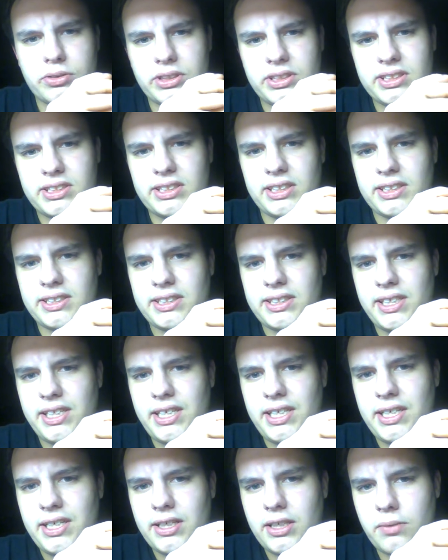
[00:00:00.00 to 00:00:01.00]

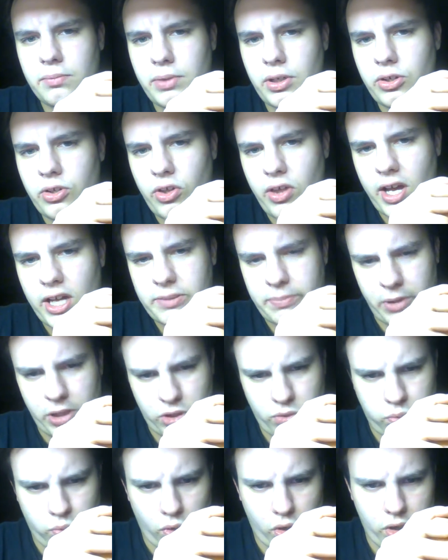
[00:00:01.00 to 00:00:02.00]
360 compared to the
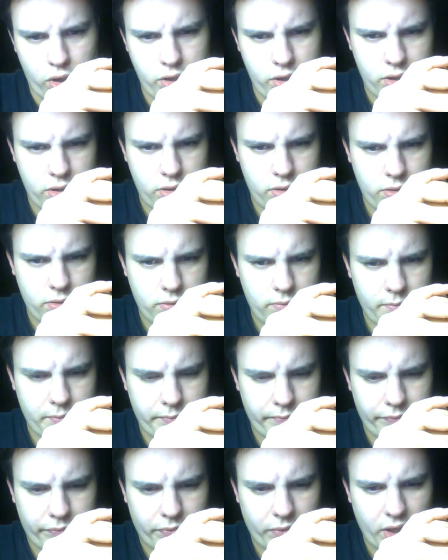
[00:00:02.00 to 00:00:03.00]
Xbox One,
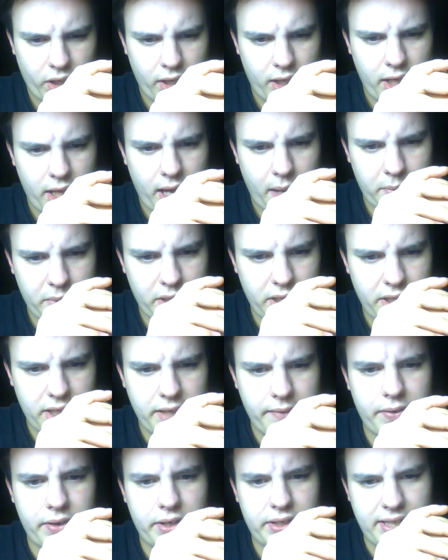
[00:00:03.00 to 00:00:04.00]
I'm gonna
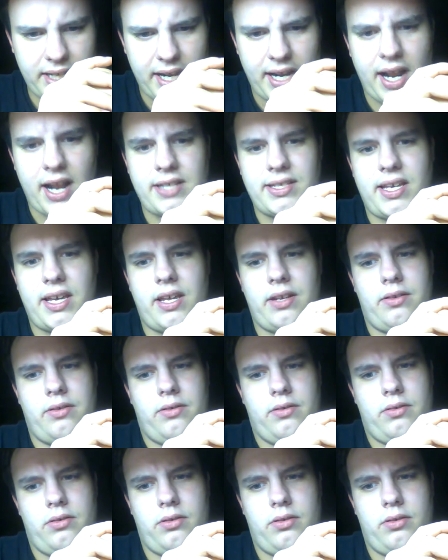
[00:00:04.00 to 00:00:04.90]
give it a 10 out of 10.